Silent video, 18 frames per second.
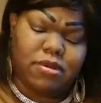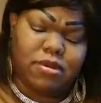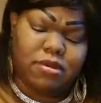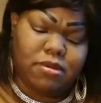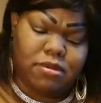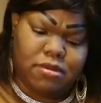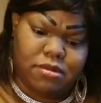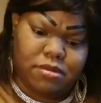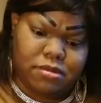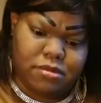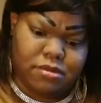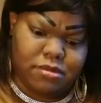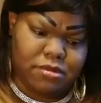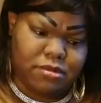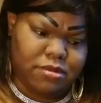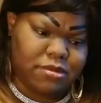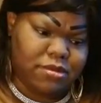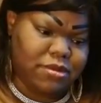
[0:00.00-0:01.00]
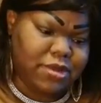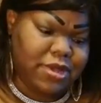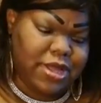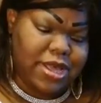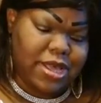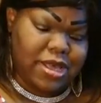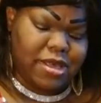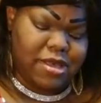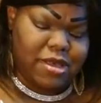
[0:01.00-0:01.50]
Ooh.
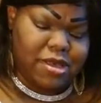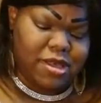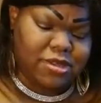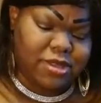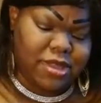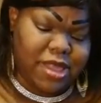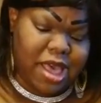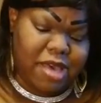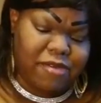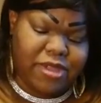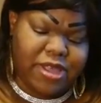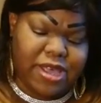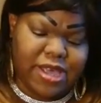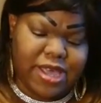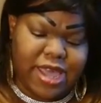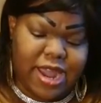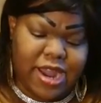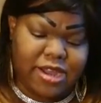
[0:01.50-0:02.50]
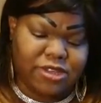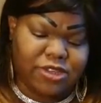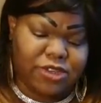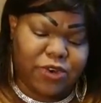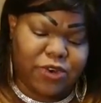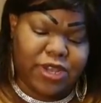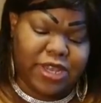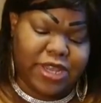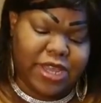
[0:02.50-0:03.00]
It's definitely a
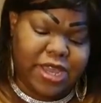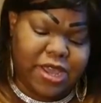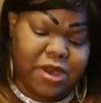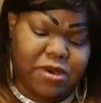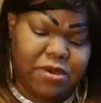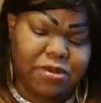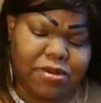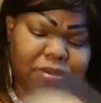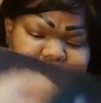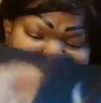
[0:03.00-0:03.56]
Cancer or Leo